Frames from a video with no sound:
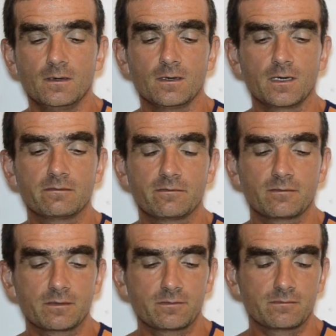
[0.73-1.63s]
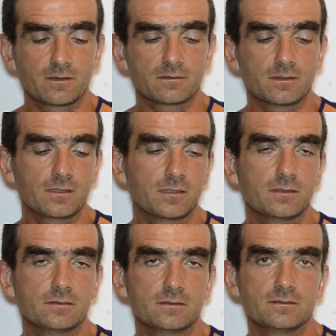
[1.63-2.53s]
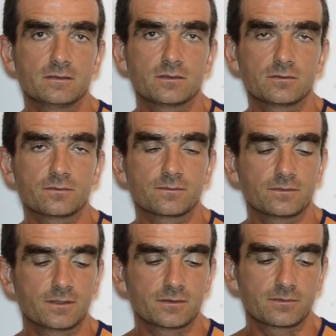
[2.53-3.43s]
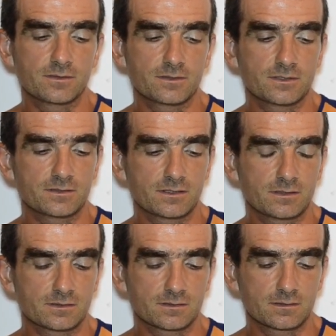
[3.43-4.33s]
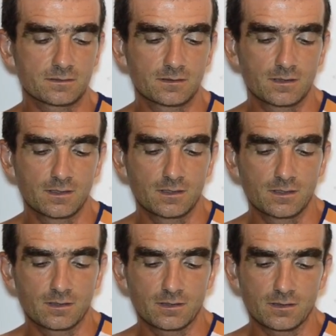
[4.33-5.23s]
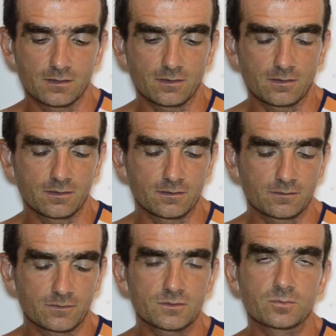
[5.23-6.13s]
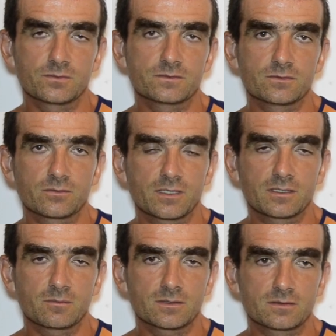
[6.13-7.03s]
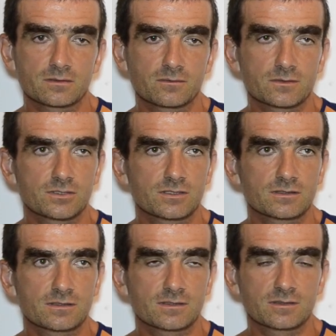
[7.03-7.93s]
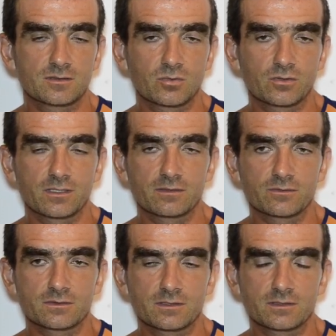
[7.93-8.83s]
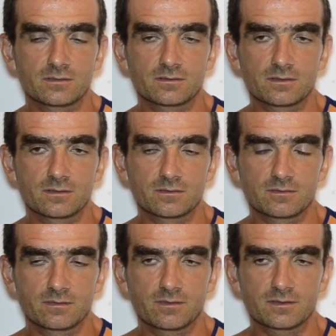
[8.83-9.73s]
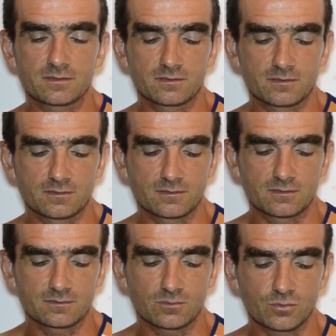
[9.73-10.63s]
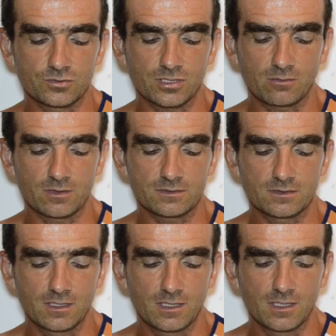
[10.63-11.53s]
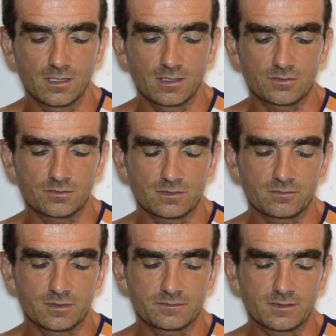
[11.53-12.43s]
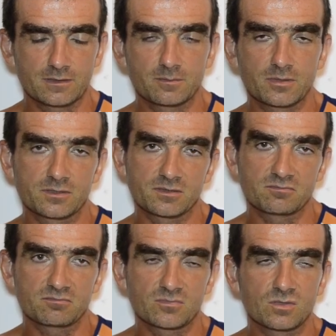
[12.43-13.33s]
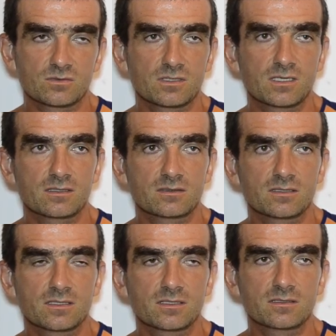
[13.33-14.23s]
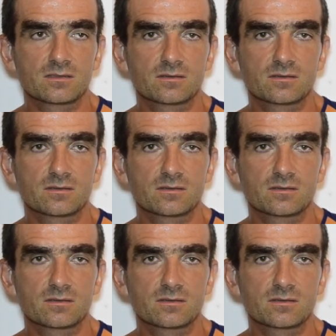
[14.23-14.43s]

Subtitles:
Hi everyone, this is the end of day 26. It was supposed to rain, but it was just in the morning, it was little, there were small showers. So otherwise we had a pretty good day